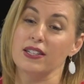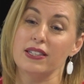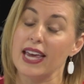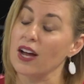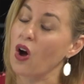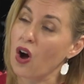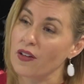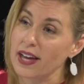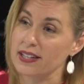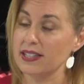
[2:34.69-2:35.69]
Take all
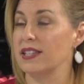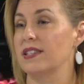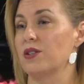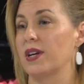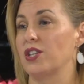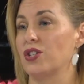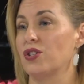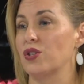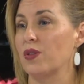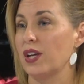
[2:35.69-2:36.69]
that into consideration
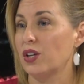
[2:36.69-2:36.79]
so that